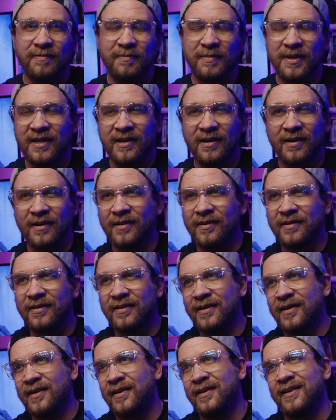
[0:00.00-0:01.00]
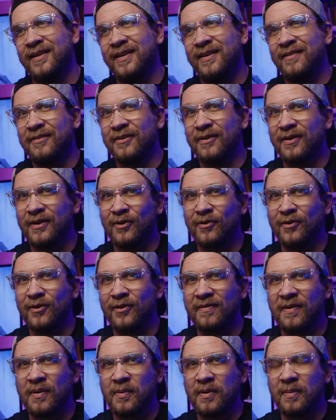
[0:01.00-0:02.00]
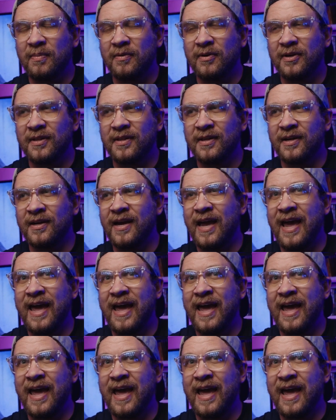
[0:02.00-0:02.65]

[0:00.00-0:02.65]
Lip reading: because even though I don't know if I want to put it there.